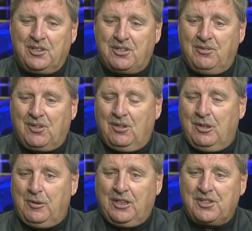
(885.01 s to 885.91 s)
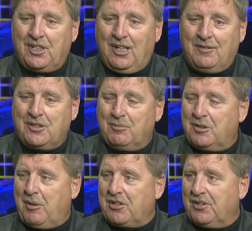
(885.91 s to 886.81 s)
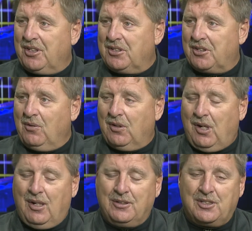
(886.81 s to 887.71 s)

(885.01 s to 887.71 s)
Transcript: to 2:30 because they have some special things going on.